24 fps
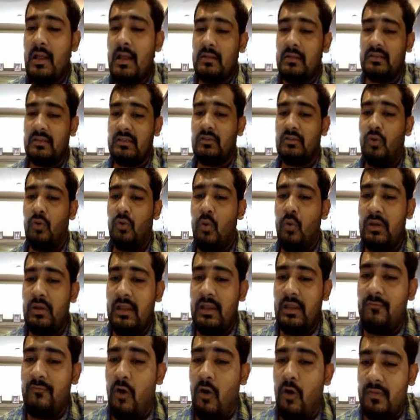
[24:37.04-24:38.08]
This is
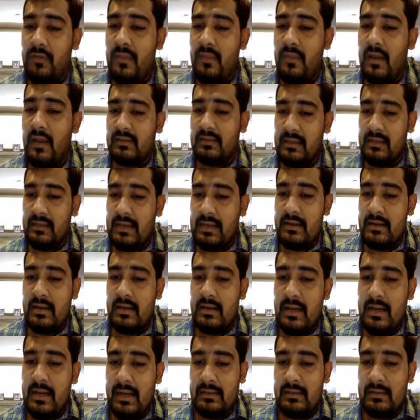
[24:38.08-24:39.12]
only for the nursing
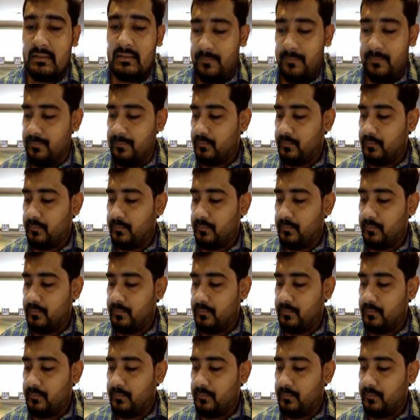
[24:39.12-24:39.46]
candidates.